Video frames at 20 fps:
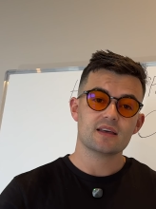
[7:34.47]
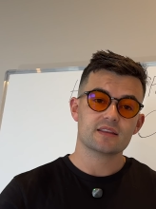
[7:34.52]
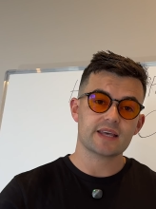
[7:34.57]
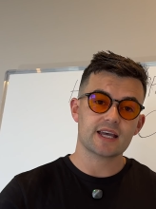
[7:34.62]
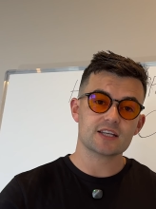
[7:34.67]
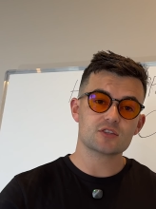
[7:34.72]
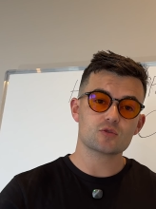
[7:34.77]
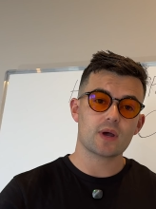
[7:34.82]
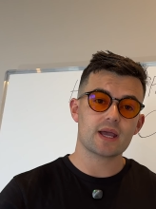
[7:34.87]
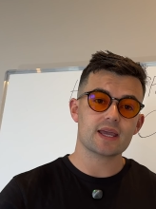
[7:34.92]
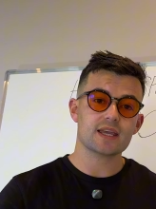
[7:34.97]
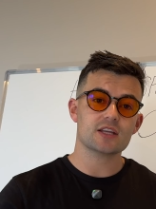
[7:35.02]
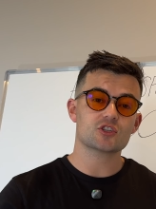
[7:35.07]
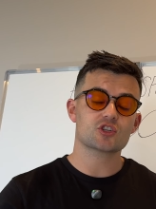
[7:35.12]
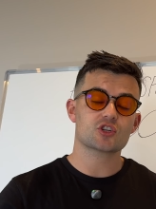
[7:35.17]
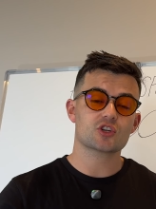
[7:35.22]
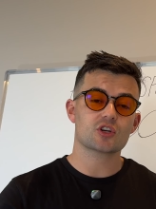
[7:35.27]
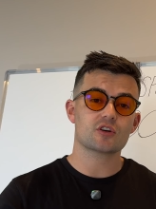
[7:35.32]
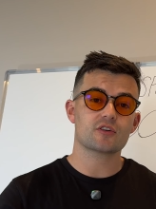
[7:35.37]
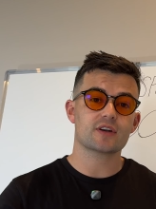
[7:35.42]
That way,
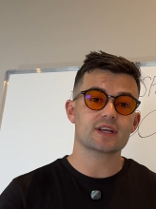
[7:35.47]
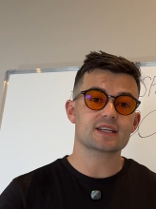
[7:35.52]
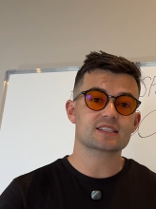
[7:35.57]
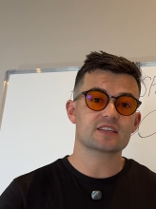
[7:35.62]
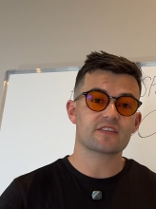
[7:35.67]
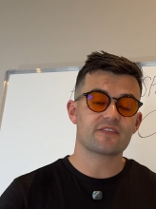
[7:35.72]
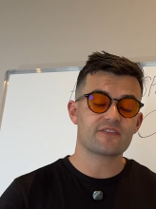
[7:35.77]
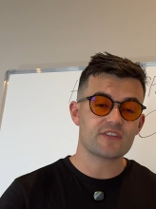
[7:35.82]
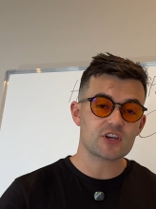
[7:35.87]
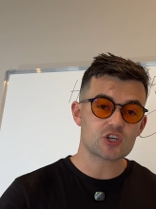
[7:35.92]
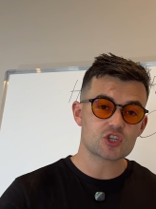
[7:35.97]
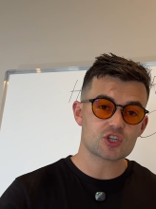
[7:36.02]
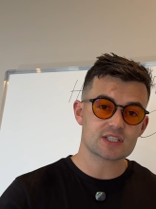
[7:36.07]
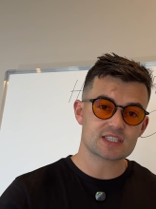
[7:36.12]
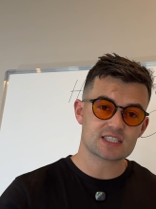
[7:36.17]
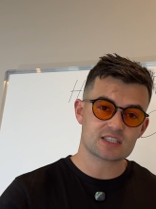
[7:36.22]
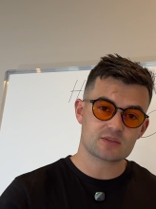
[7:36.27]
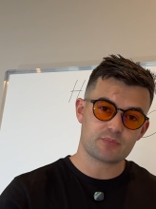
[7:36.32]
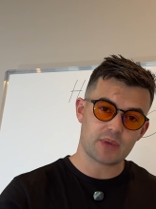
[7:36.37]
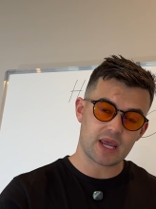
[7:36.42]
ensuring
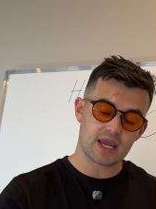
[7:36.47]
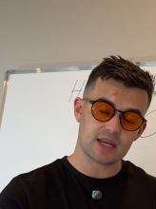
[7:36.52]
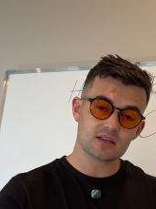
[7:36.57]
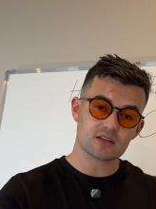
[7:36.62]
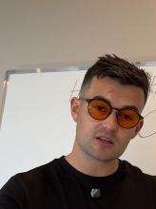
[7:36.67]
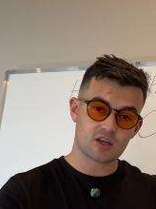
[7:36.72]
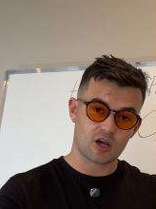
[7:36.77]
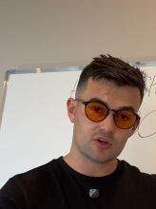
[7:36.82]
sufficient spend